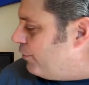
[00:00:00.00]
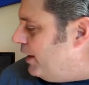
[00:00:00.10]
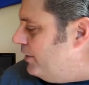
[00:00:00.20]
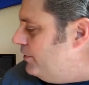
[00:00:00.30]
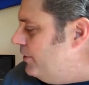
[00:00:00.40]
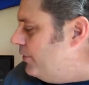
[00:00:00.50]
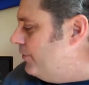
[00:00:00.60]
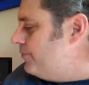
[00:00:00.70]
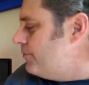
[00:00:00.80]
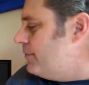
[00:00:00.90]
brand new
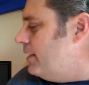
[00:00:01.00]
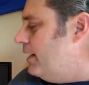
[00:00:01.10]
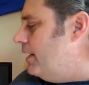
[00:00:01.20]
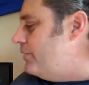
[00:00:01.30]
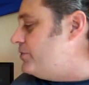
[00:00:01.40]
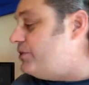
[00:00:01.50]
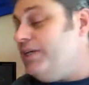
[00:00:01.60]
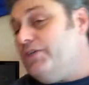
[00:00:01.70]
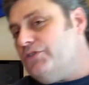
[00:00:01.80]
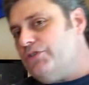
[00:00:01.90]
uh,
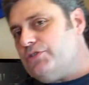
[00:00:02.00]
Season